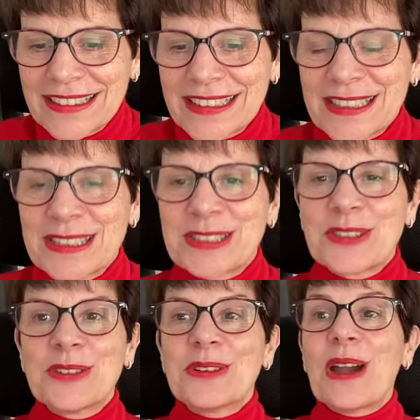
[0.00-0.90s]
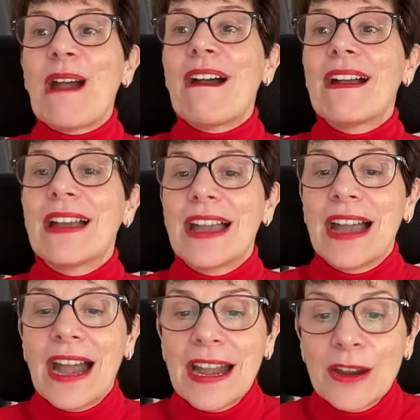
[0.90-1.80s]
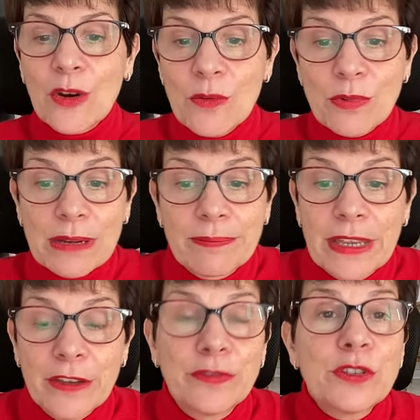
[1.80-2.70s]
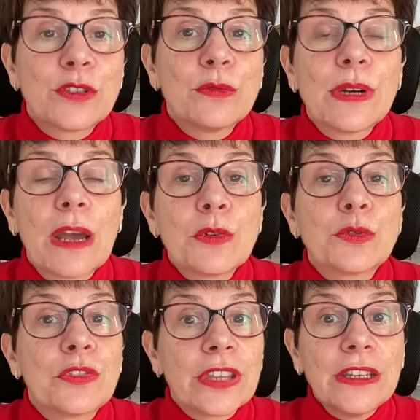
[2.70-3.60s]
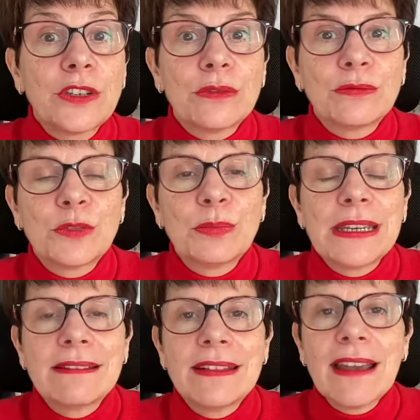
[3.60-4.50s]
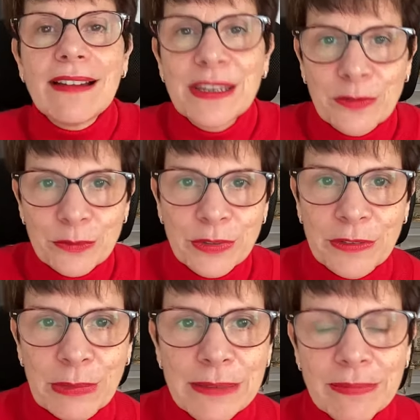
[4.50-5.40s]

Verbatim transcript: So I hope, well, first of all, I want to thank you to being live with me.